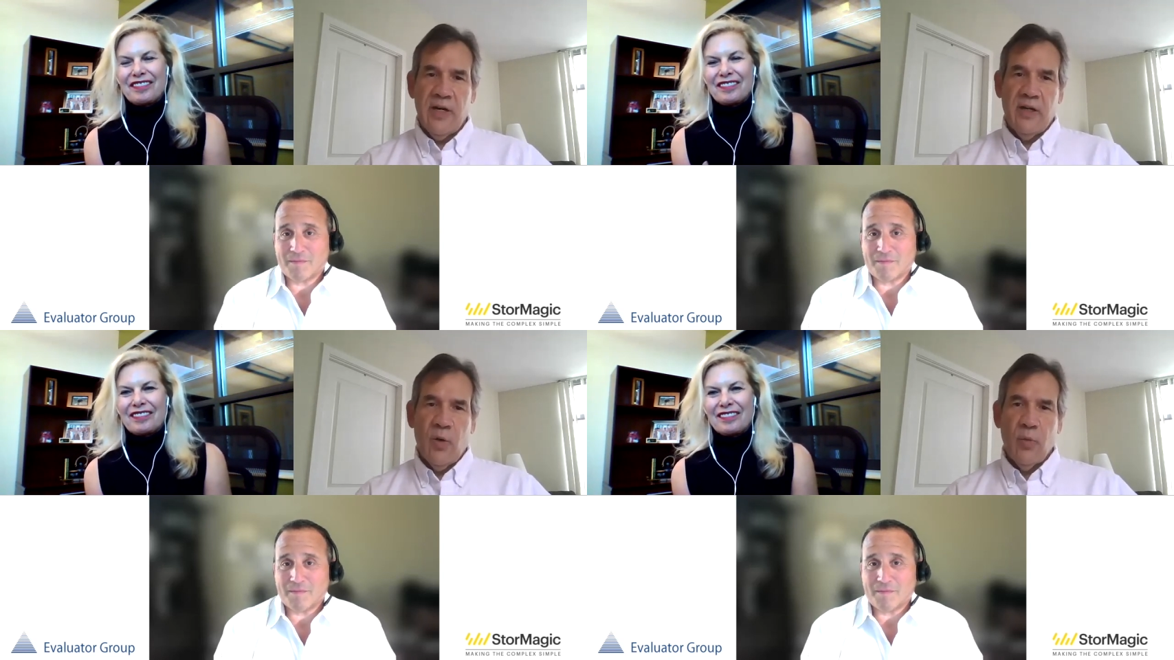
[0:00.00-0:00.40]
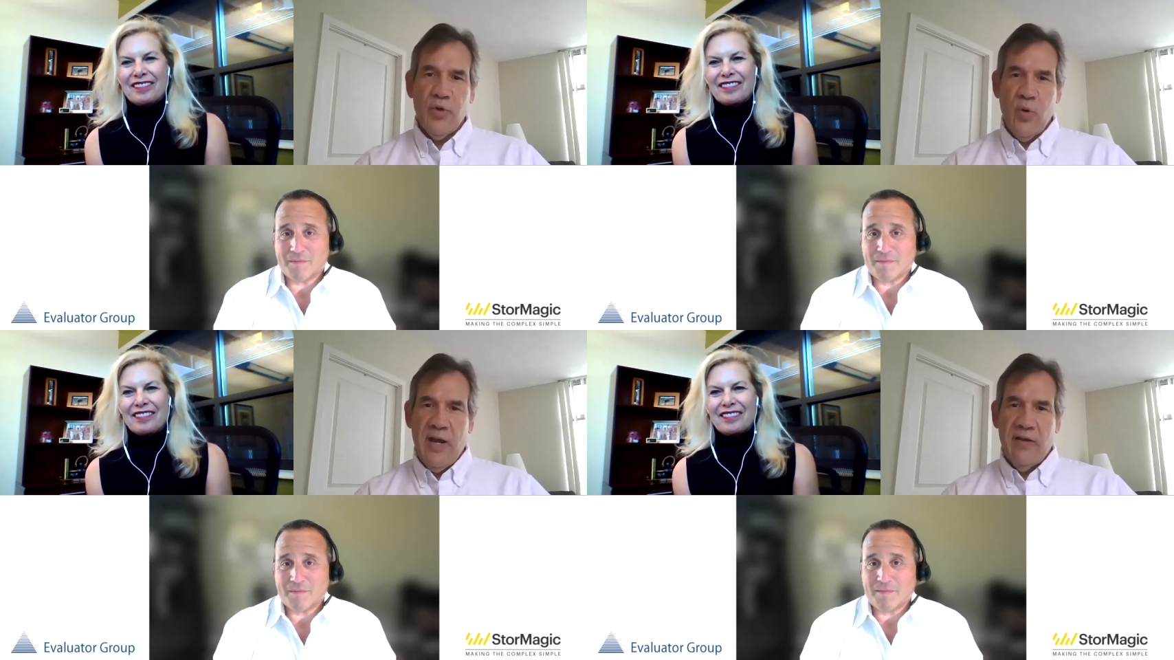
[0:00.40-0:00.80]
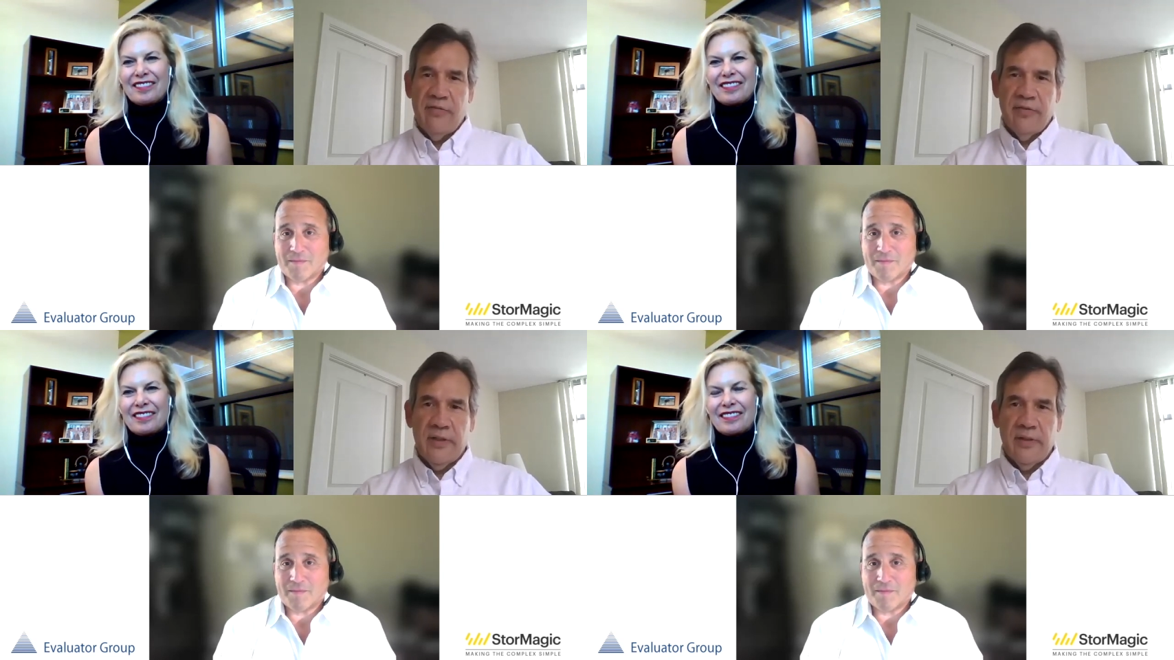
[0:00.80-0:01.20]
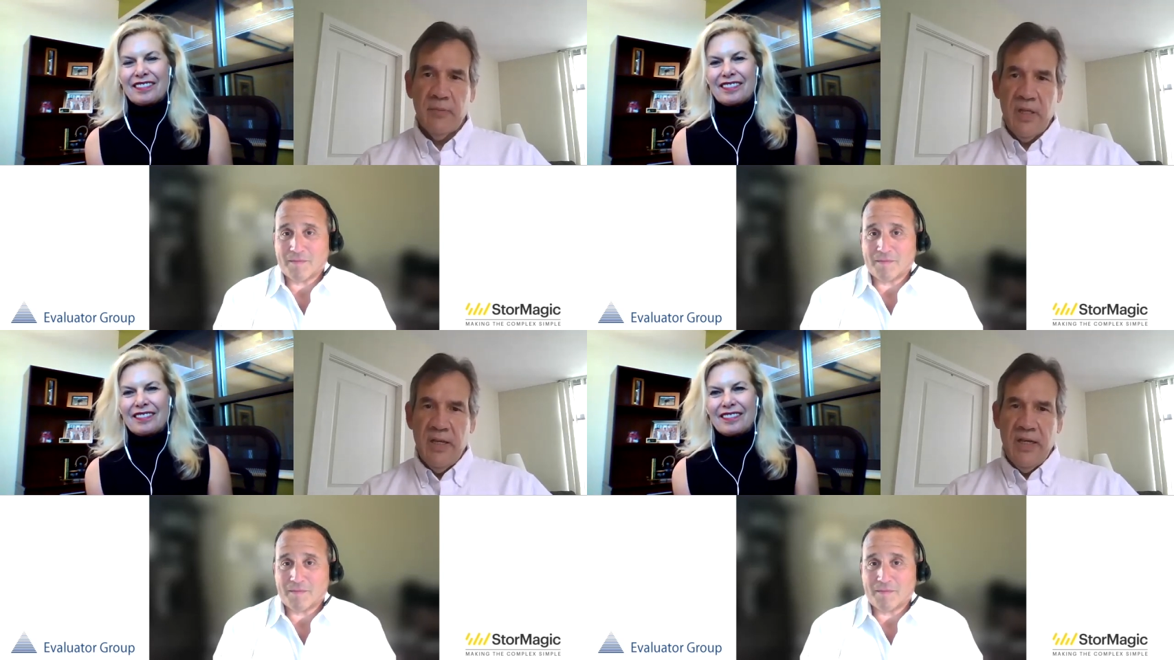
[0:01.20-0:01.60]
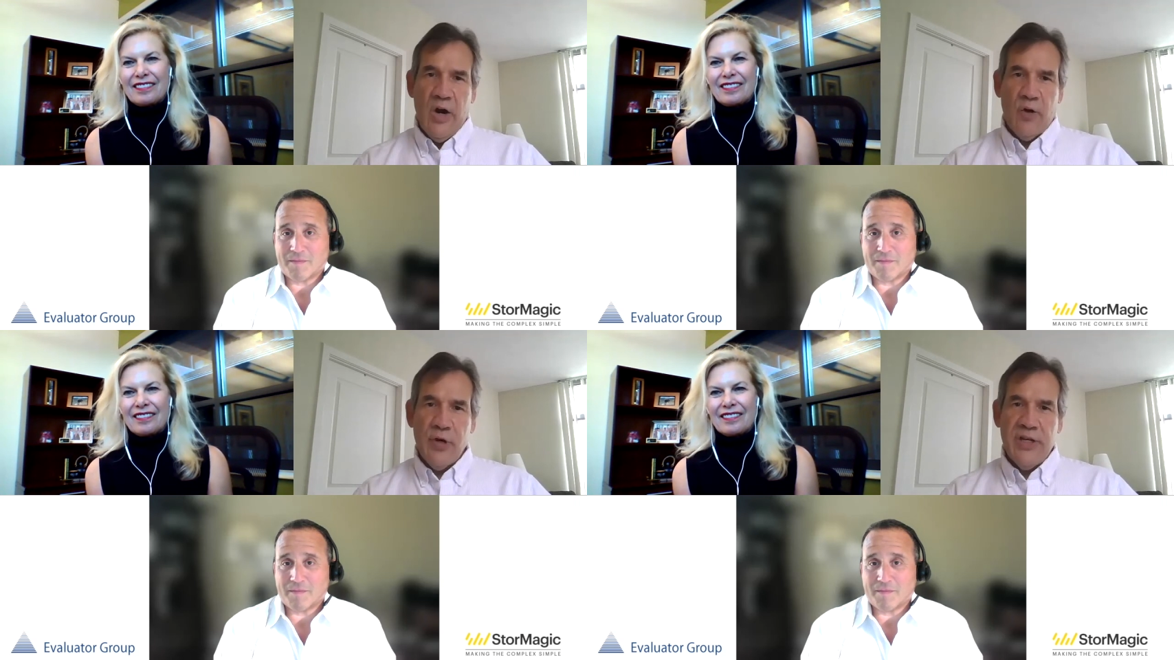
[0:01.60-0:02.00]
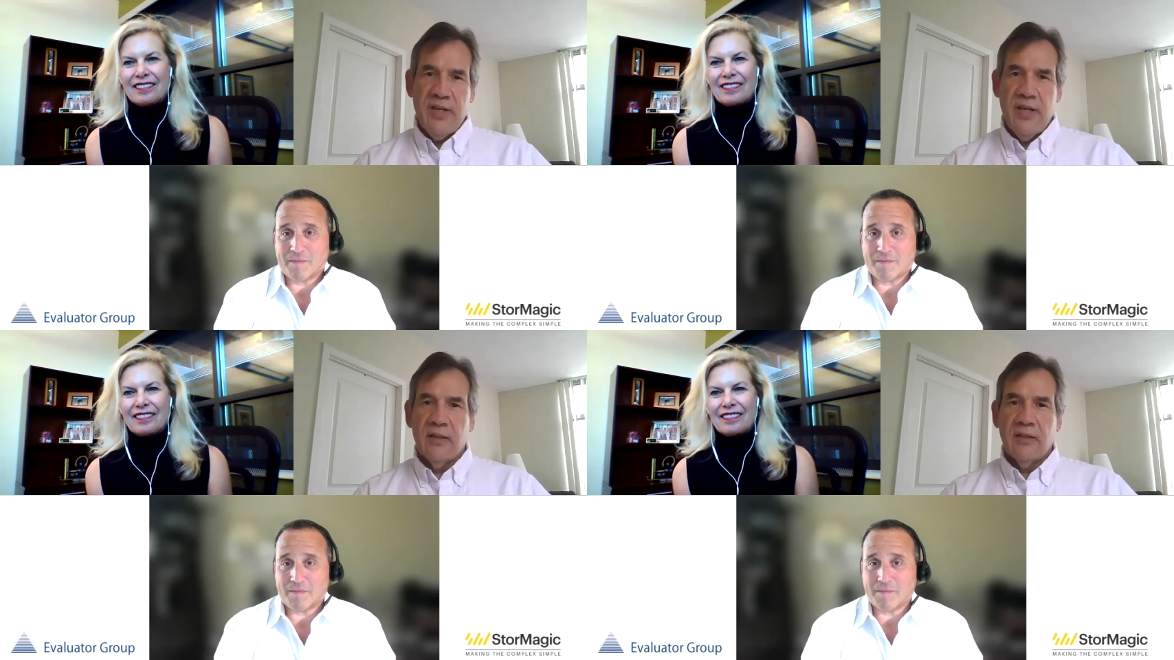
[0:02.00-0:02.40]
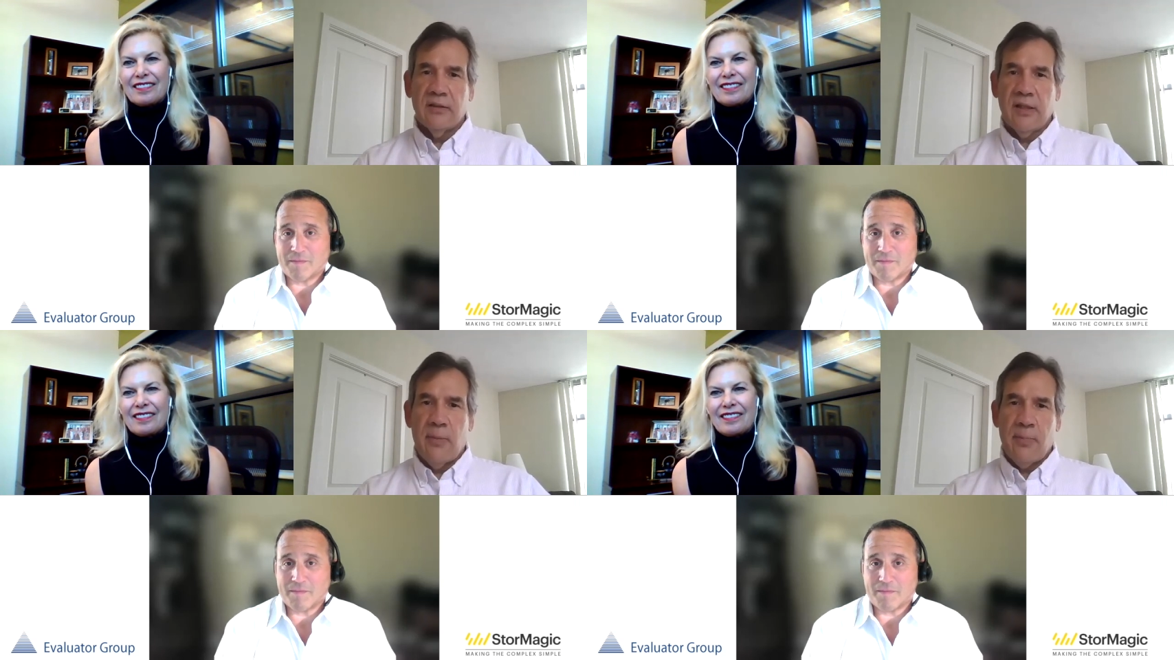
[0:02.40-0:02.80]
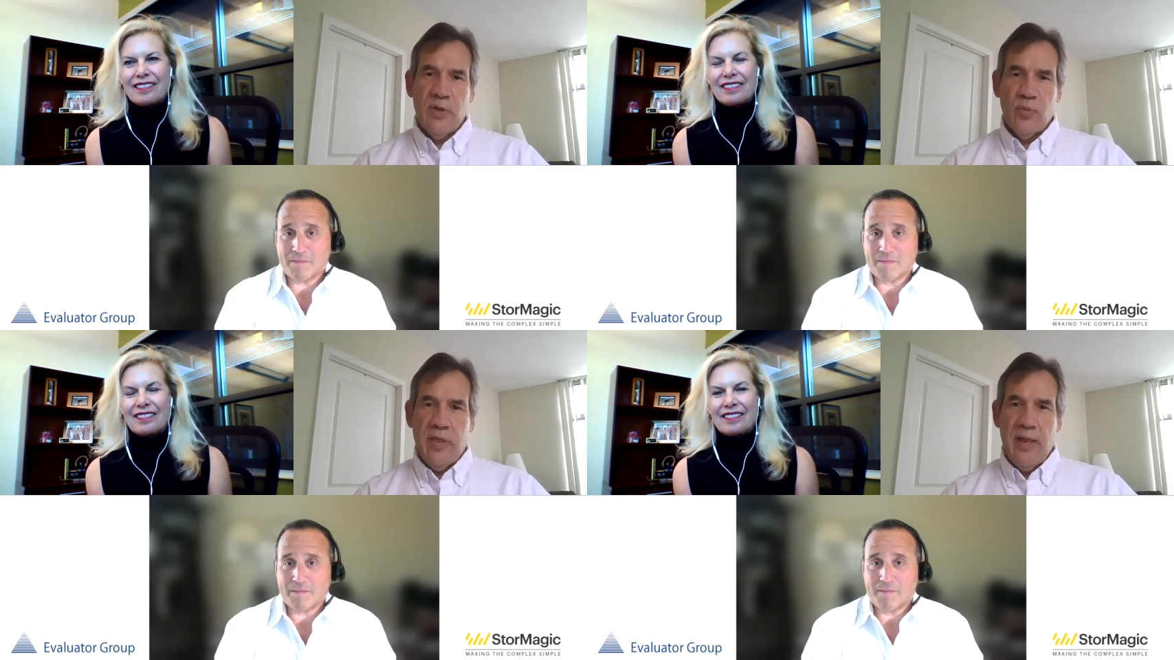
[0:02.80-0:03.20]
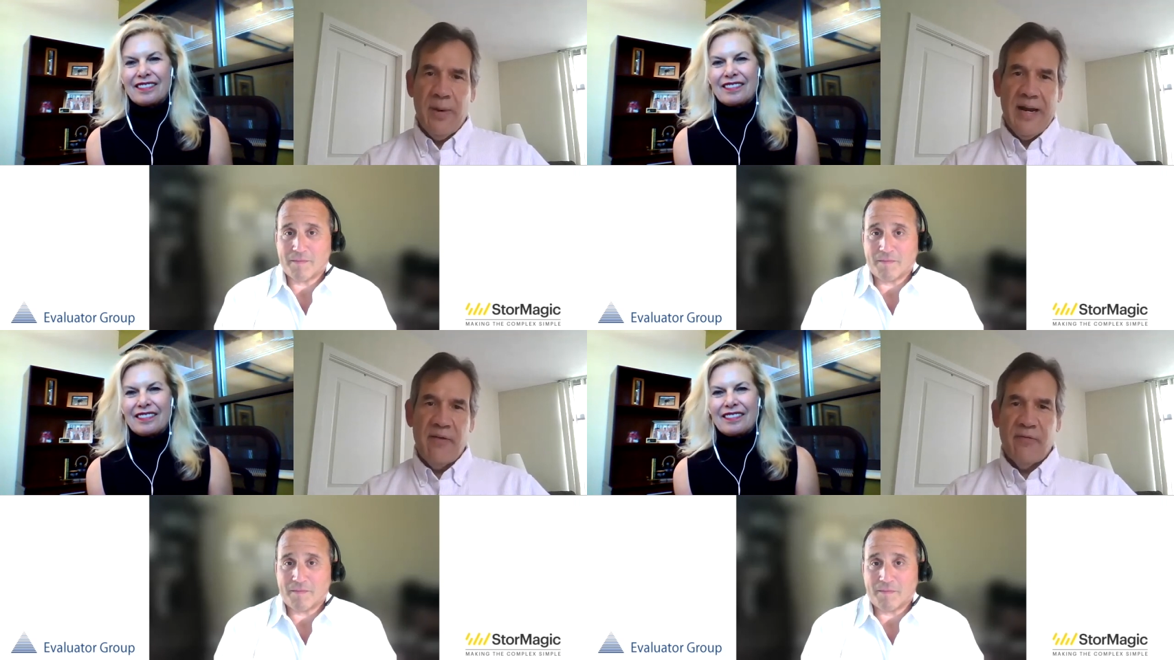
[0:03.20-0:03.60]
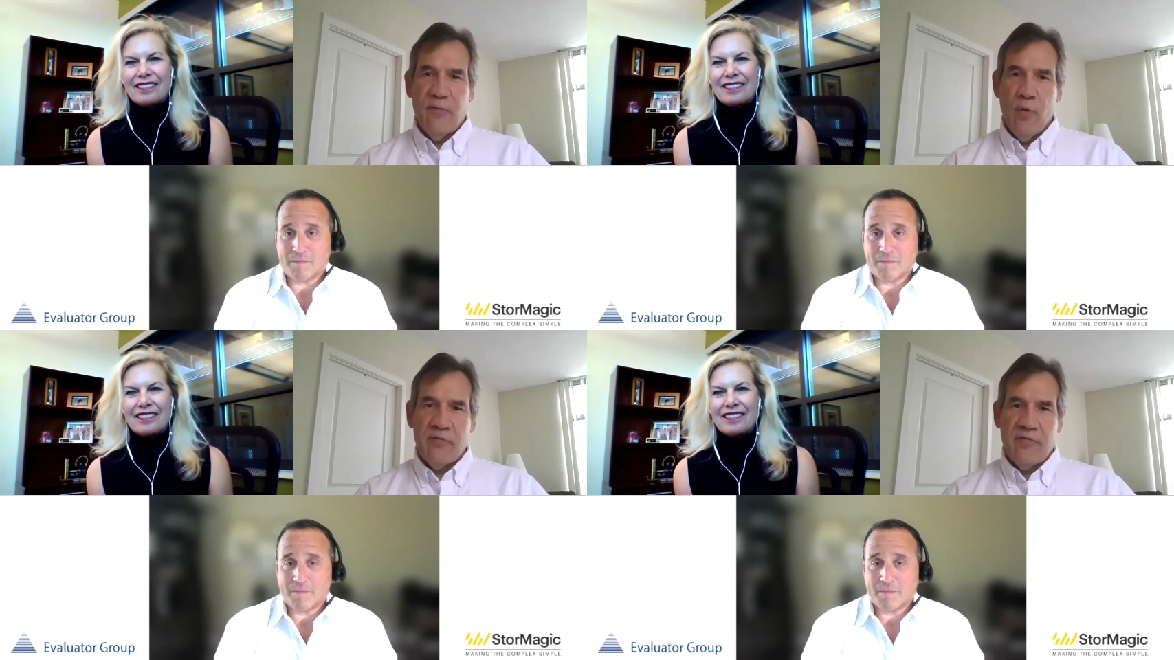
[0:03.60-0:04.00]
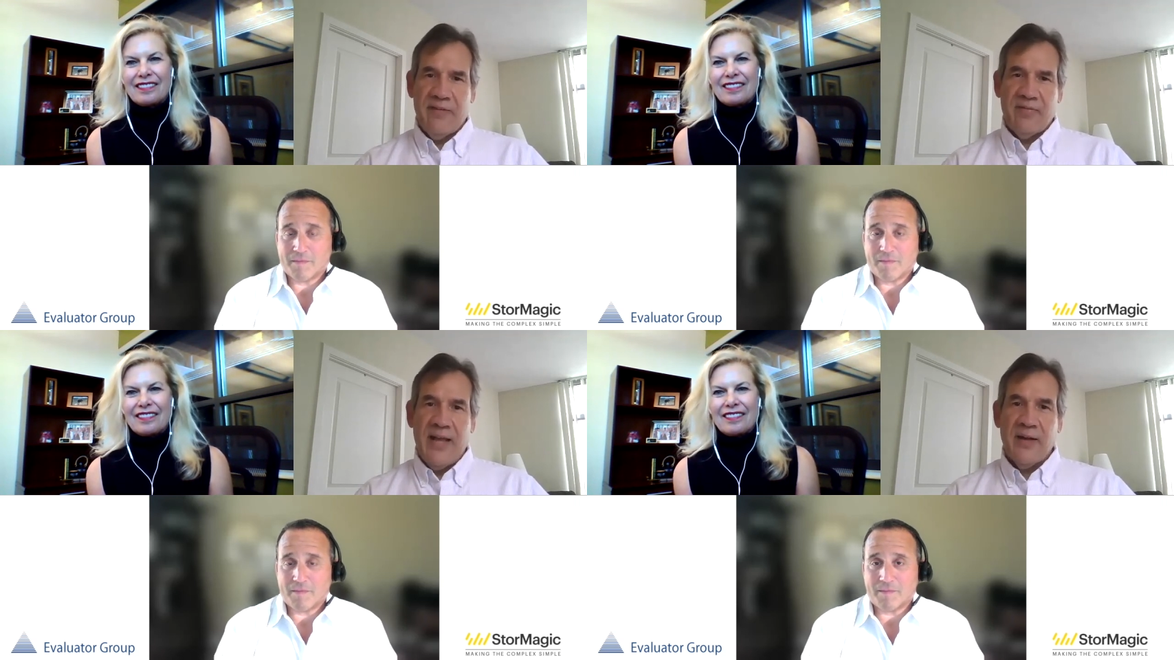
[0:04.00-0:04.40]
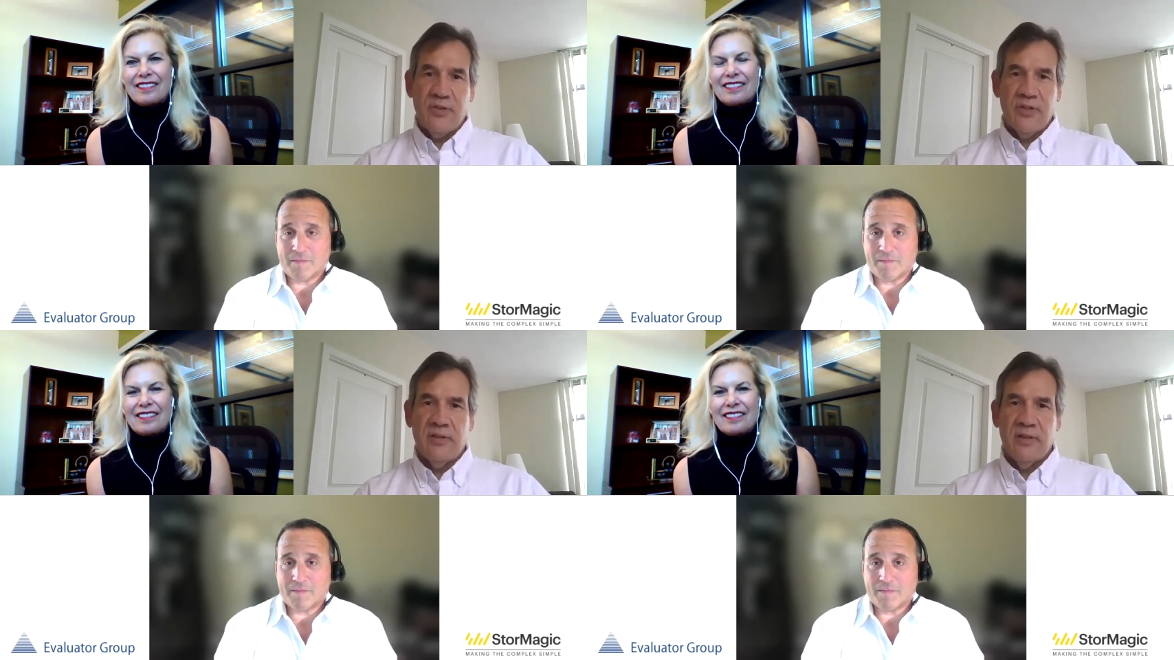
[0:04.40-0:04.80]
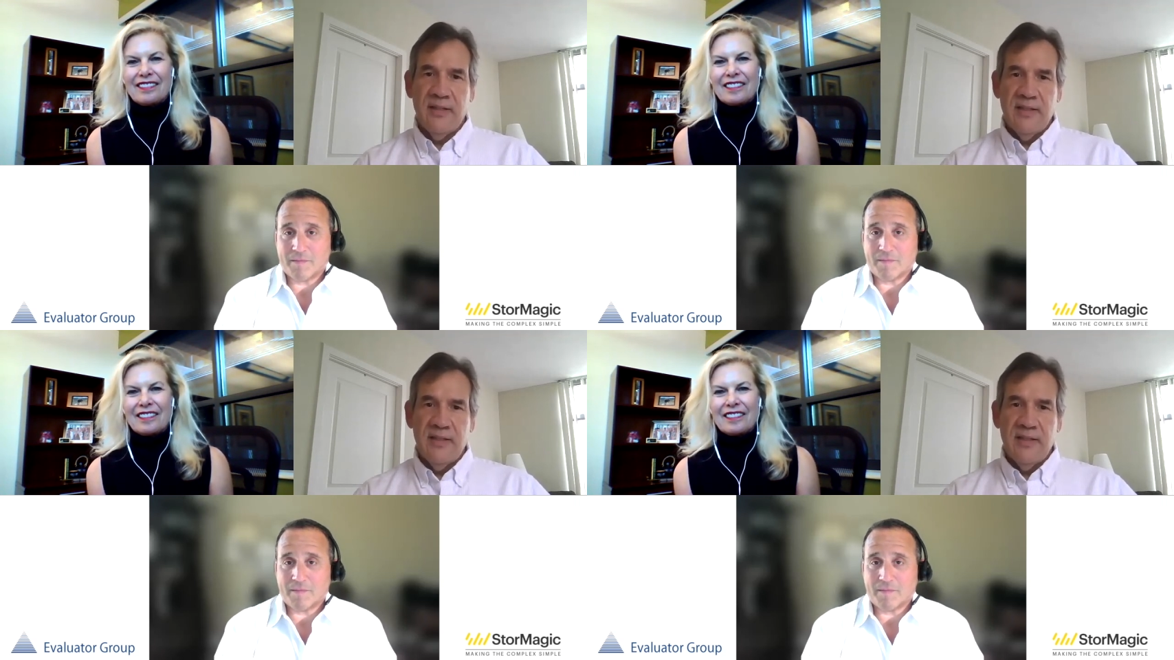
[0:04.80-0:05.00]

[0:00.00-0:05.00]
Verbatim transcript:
Speaker 1: You know, when you have, uh, you know, retail companies where they might have four or 5,000